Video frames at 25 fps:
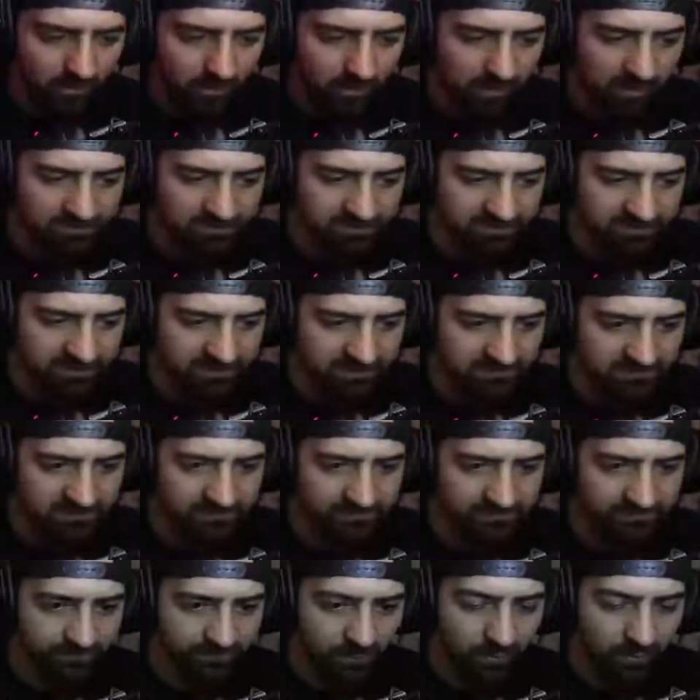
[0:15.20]
I just got
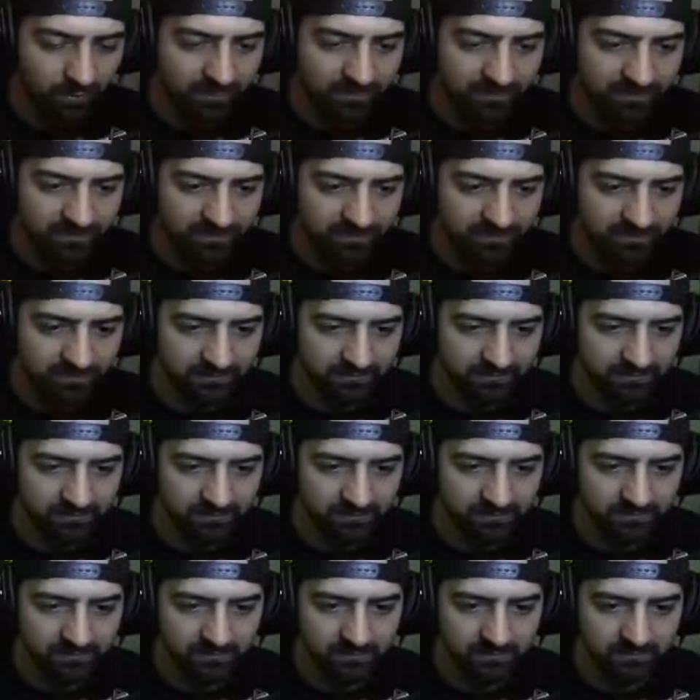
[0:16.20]
savorded.
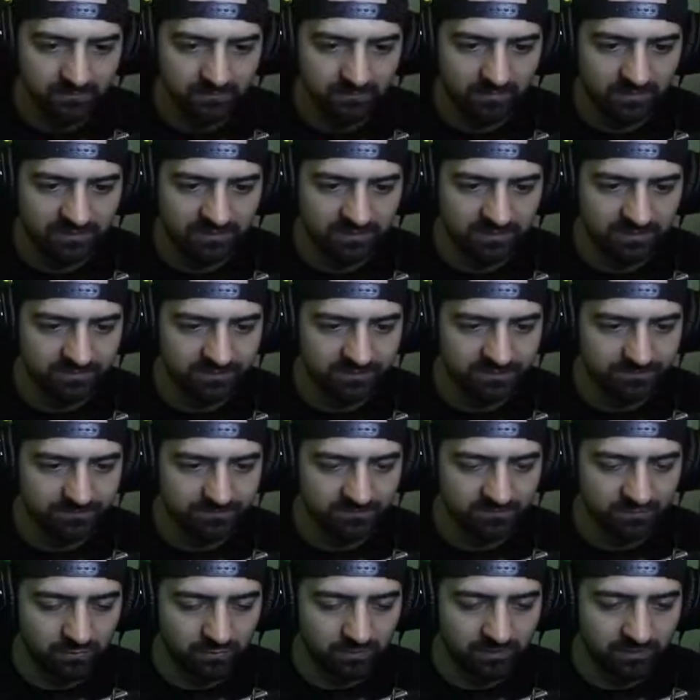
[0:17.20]
Watch out, deep
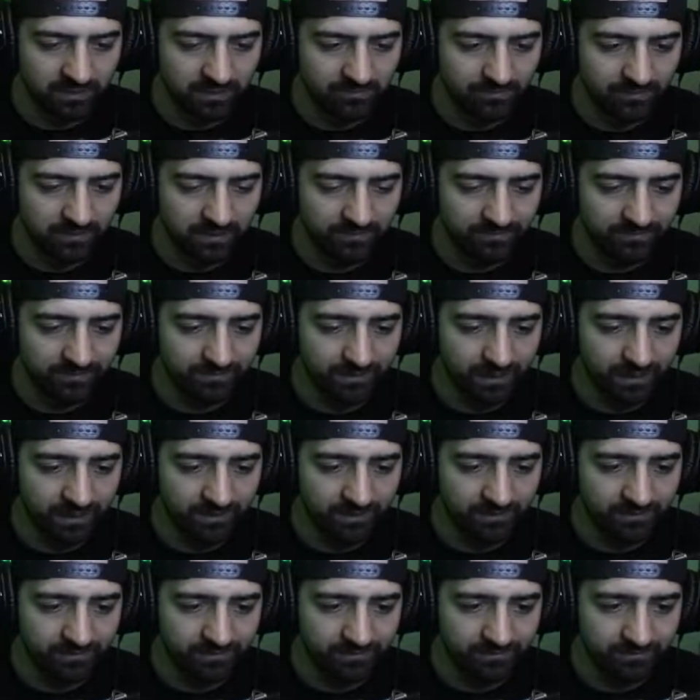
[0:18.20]
sword guy coming
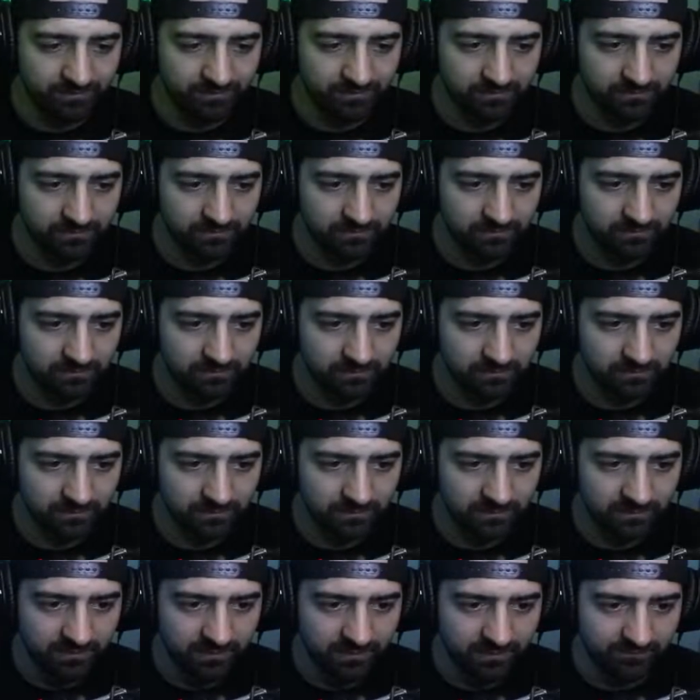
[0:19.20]
behind you.
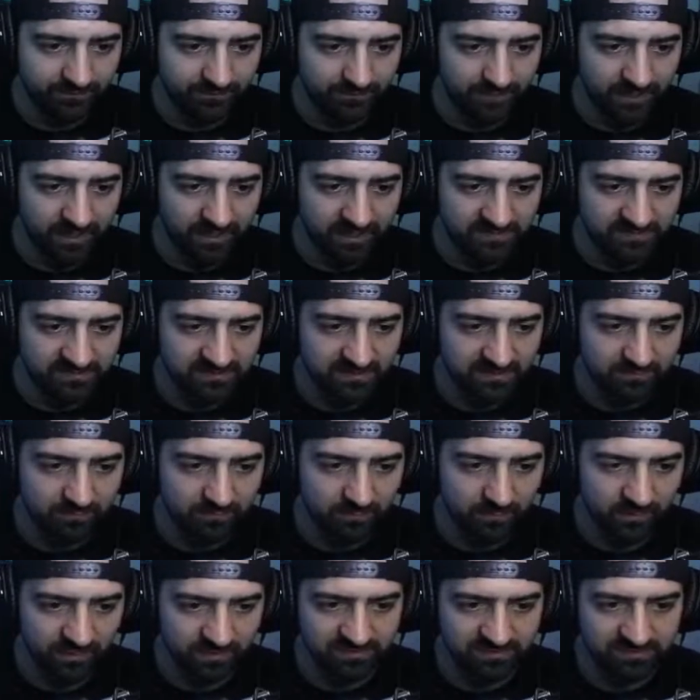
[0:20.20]
Never mind, something
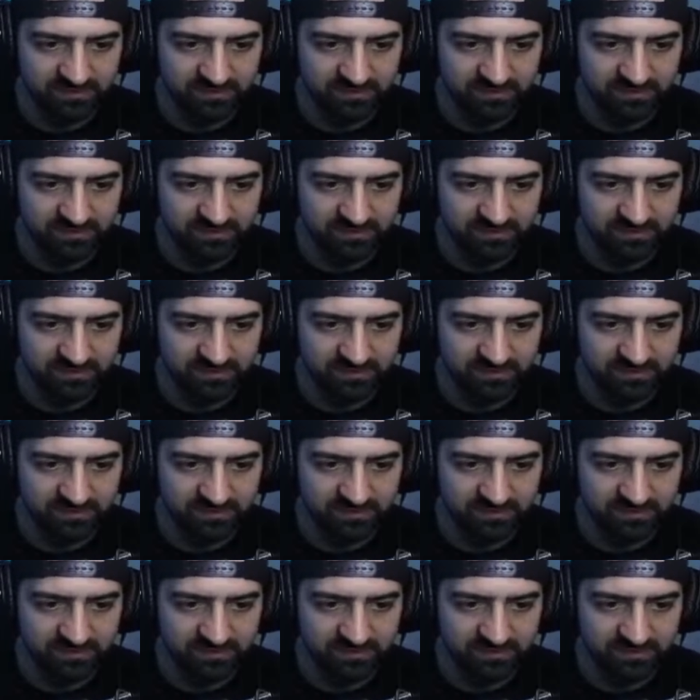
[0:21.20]
worse